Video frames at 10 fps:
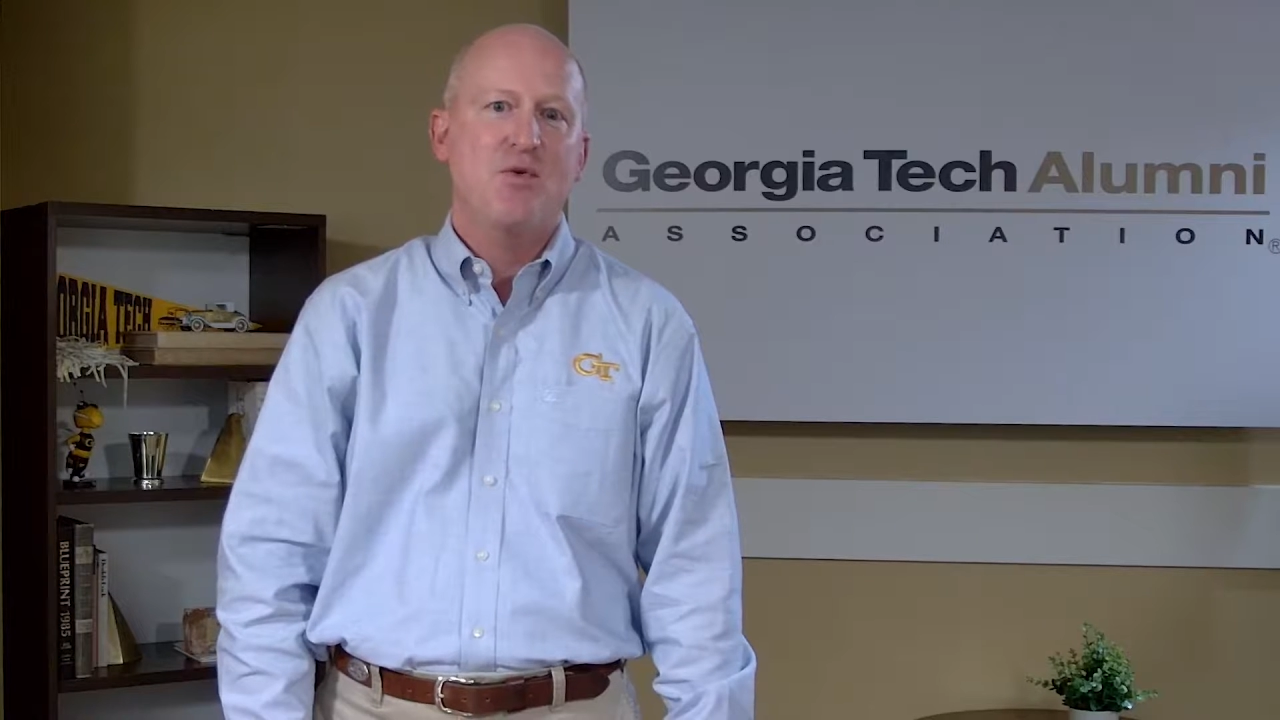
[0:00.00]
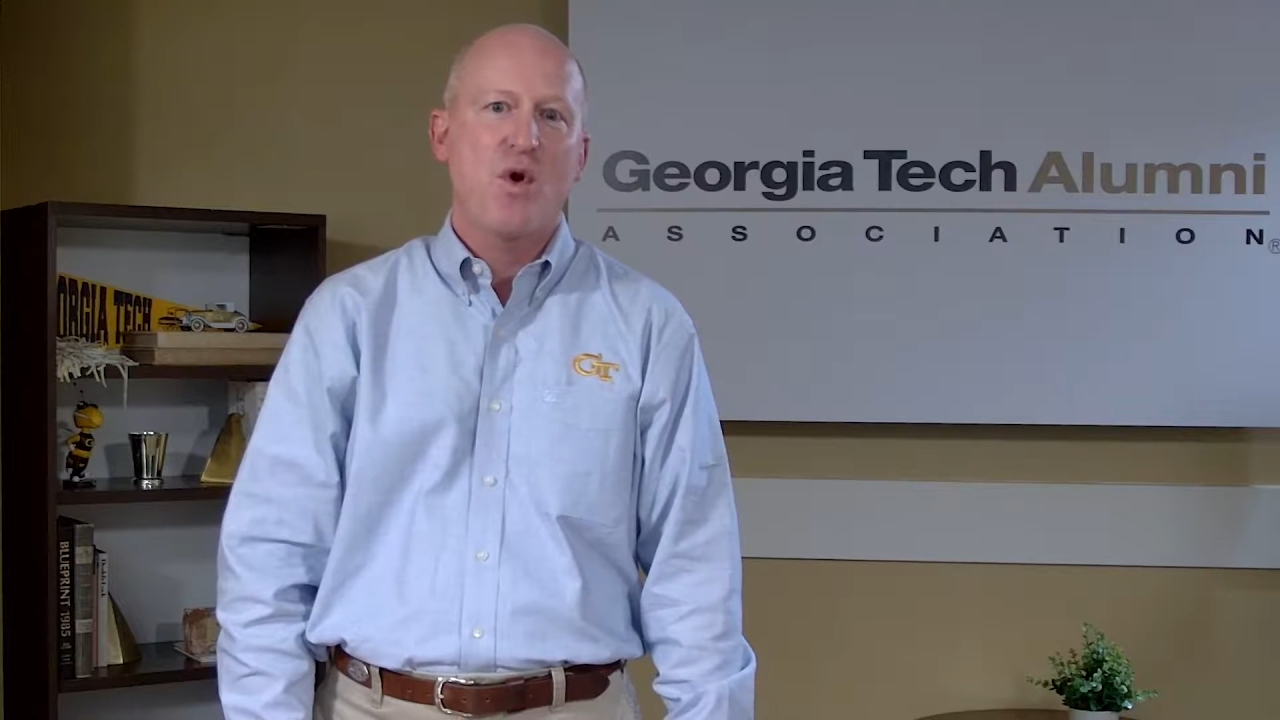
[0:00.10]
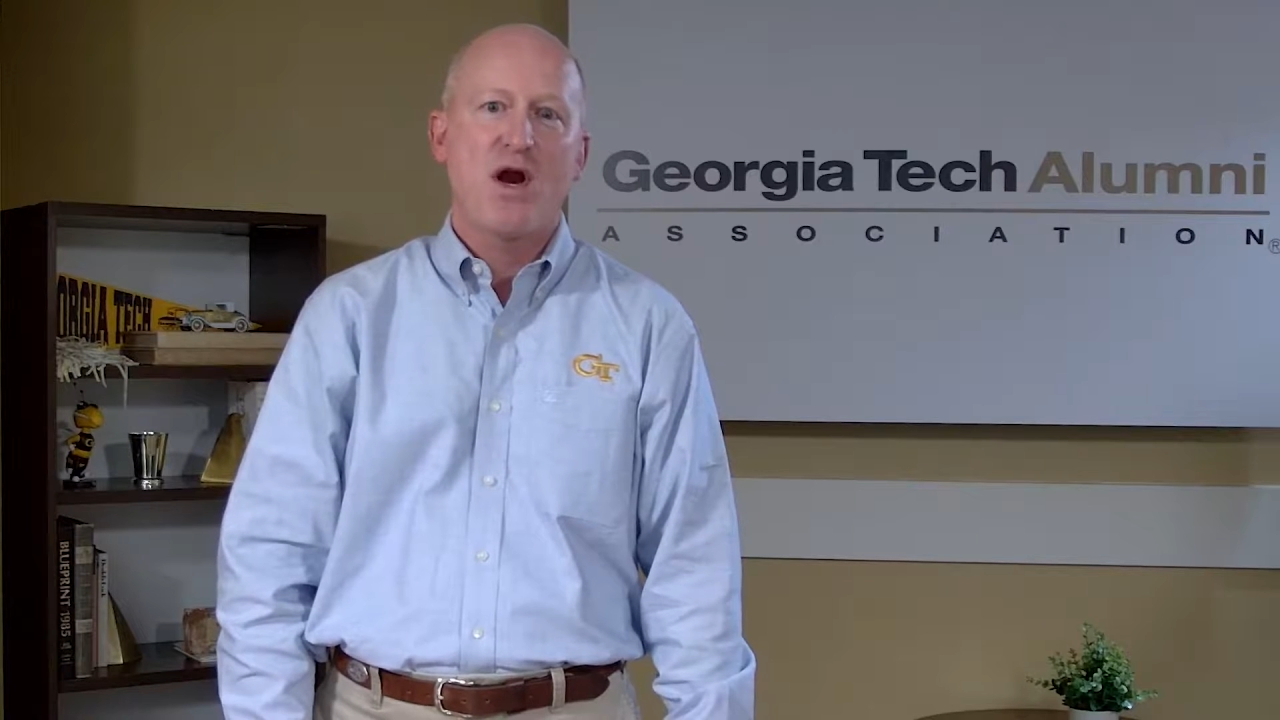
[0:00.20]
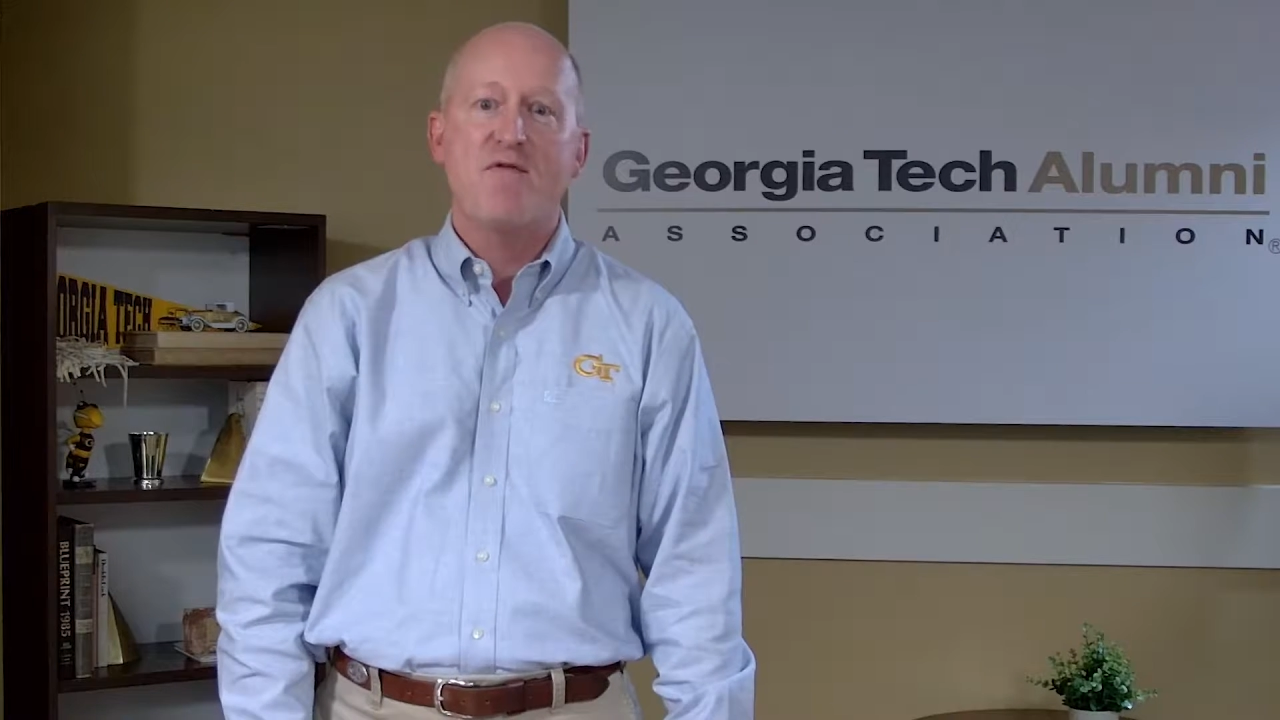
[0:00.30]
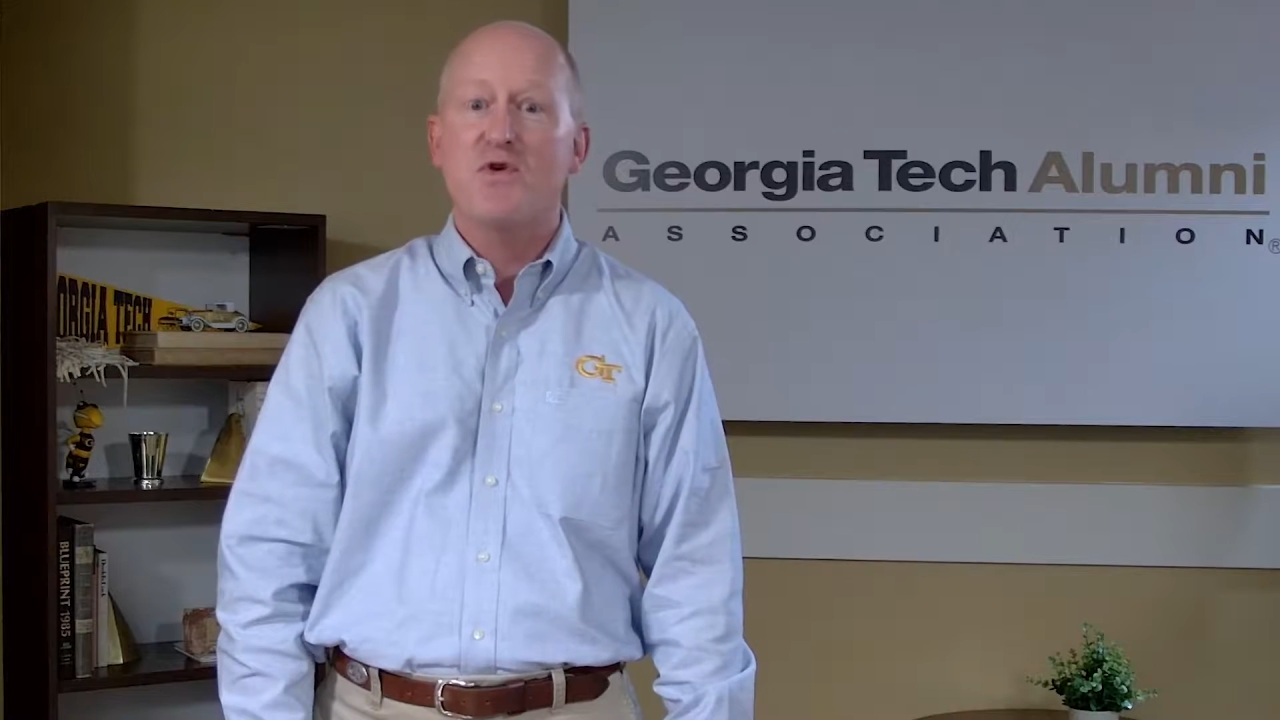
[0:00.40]

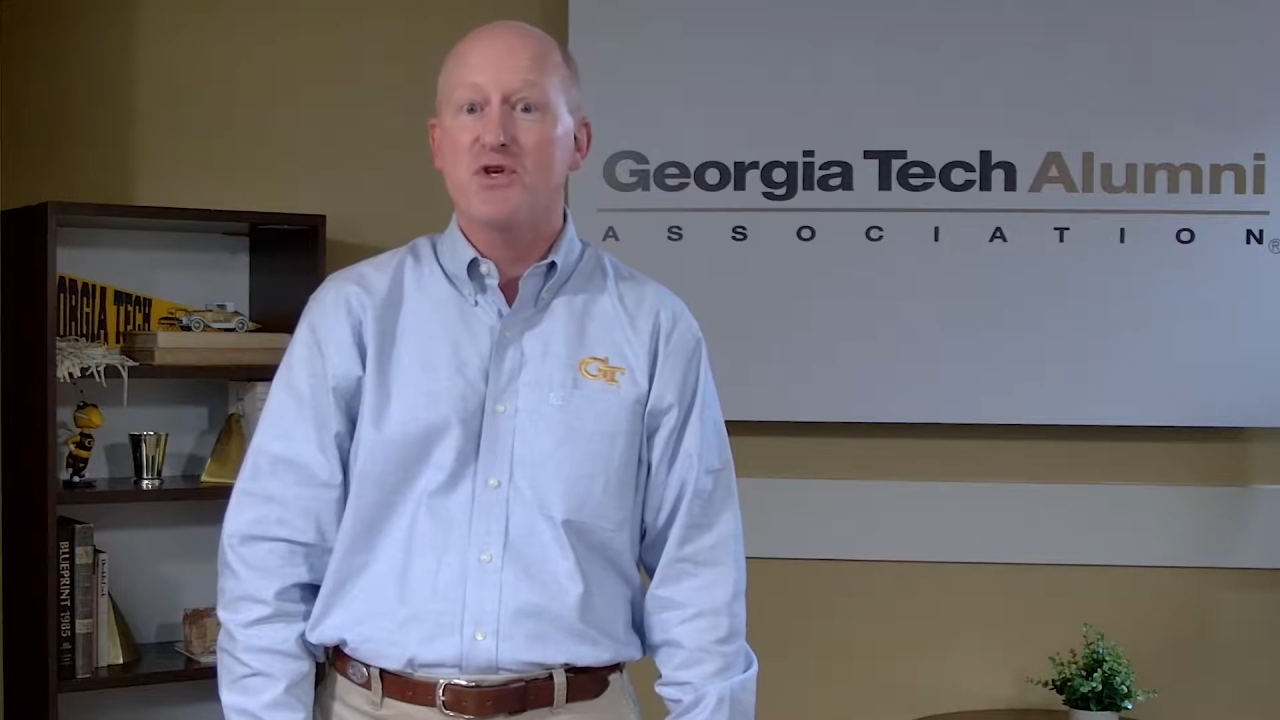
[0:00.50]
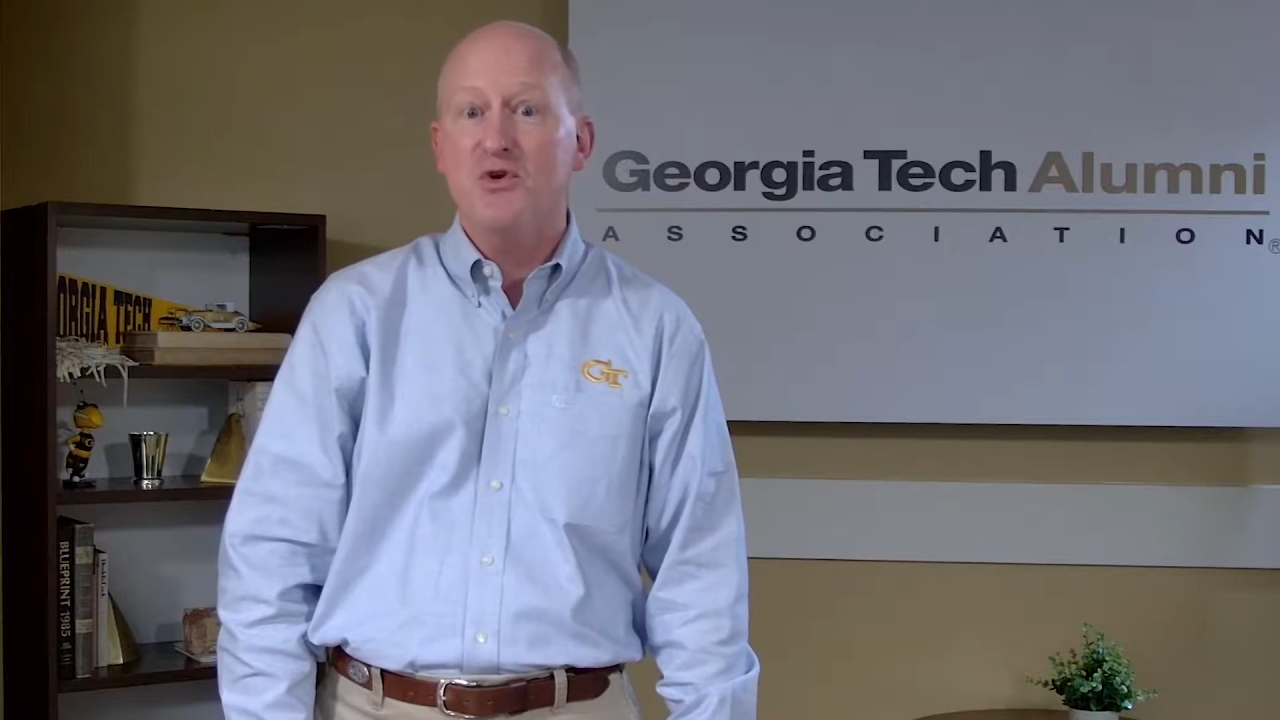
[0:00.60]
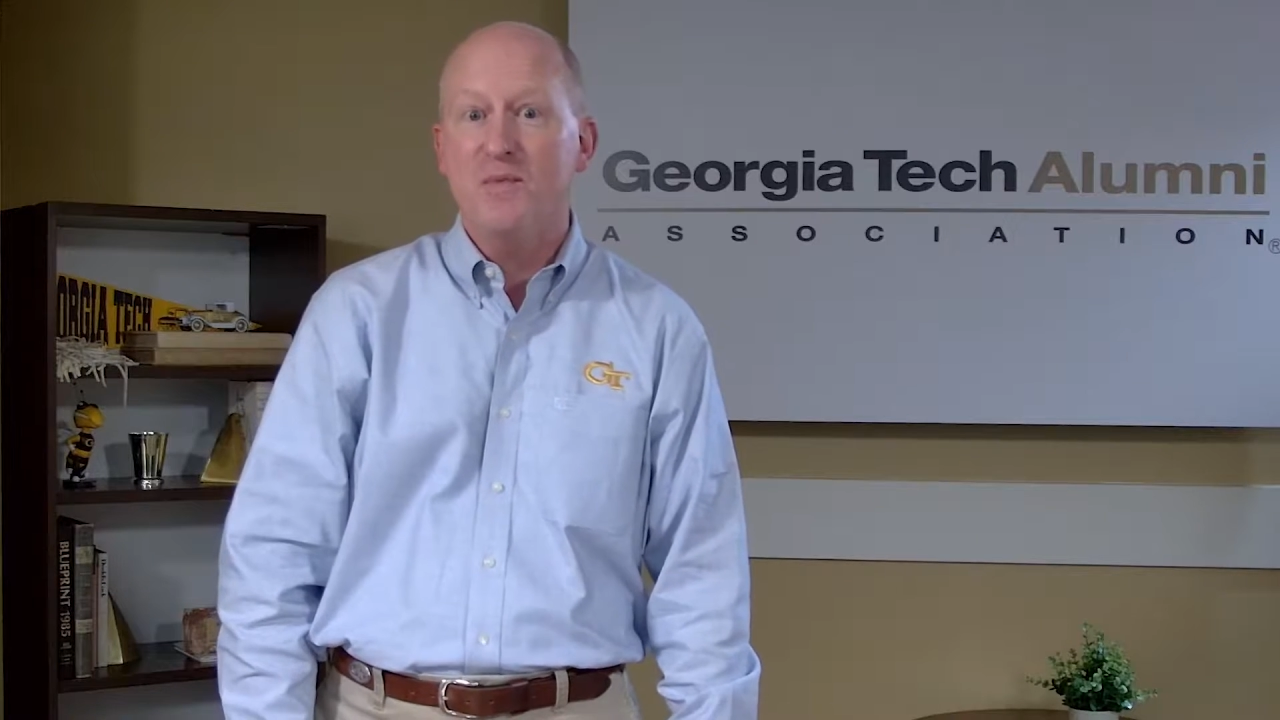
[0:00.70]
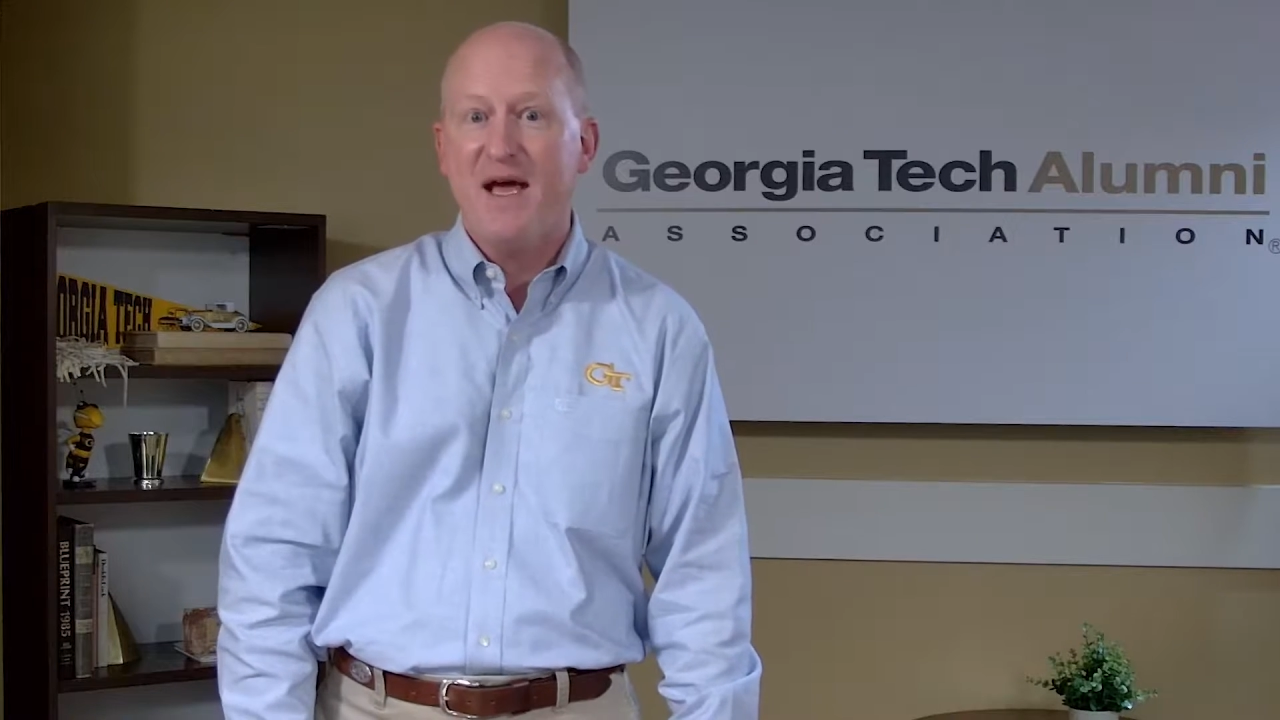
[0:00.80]
wherever you